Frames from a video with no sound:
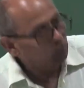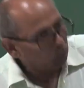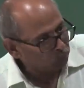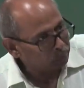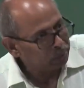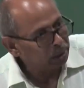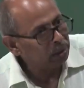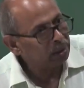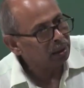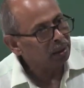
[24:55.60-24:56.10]

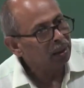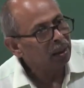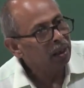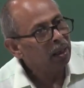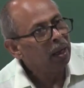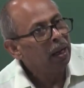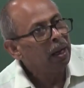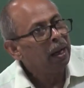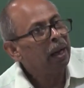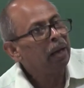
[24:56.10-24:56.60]
goes in,
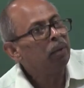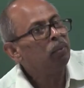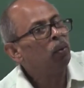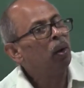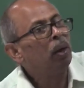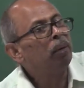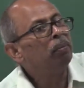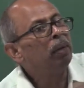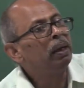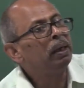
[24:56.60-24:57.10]
and
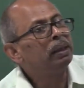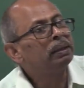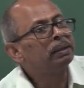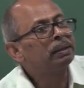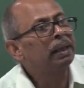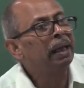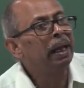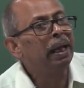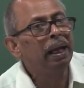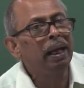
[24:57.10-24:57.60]
1 minus
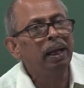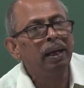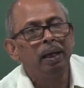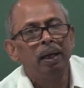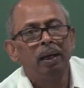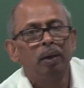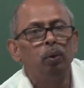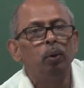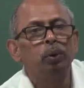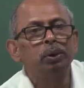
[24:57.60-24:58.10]
K
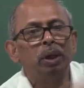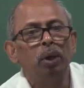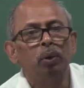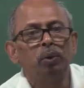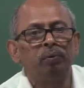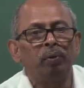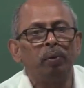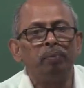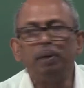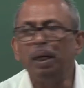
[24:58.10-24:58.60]
goes
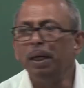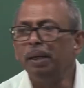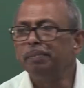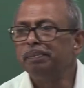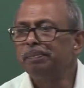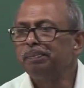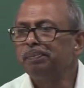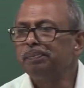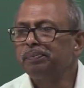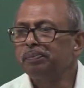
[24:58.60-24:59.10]
out from the
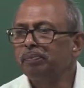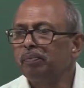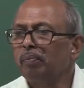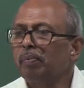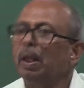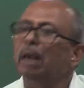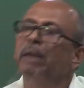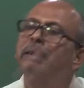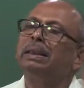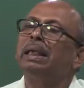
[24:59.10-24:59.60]

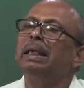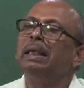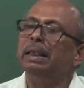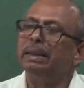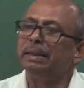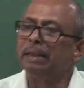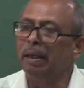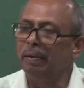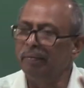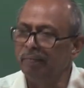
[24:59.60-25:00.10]
skin
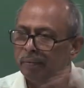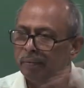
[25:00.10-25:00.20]
itself,